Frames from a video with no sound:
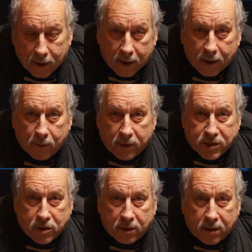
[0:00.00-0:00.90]
I
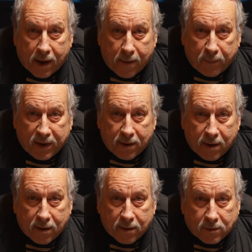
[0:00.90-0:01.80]
wish you a happy
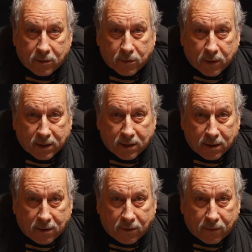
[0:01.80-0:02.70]

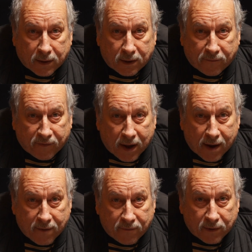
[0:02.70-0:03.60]

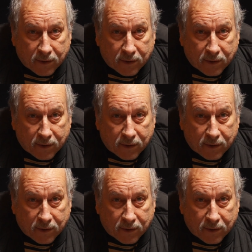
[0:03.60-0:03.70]
2025.